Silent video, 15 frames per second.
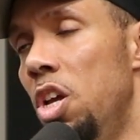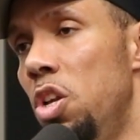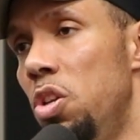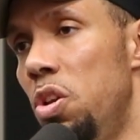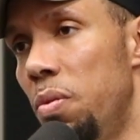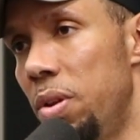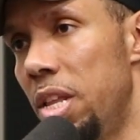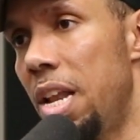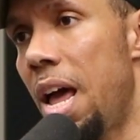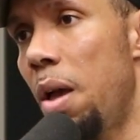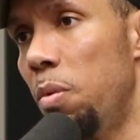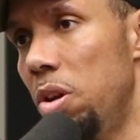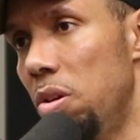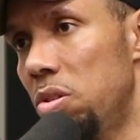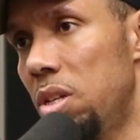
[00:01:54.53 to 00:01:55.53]
during the night
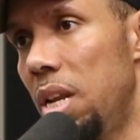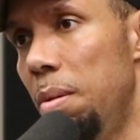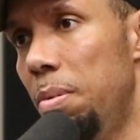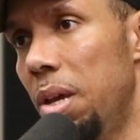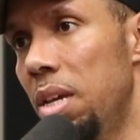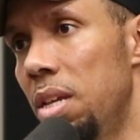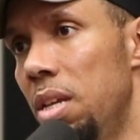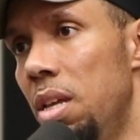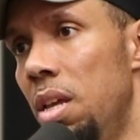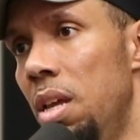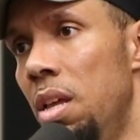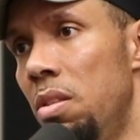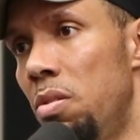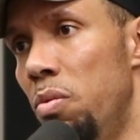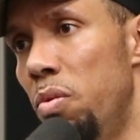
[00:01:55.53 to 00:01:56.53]
when you're sleeping
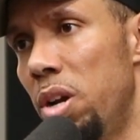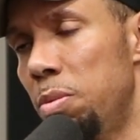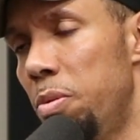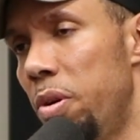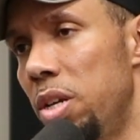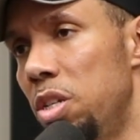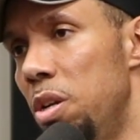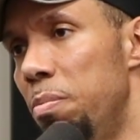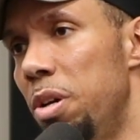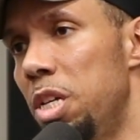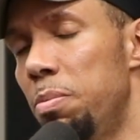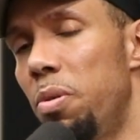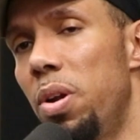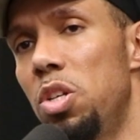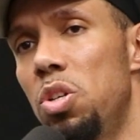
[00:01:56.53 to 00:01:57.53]
through respiration and
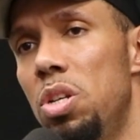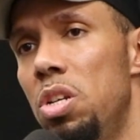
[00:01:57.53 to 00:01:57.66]
perspiration.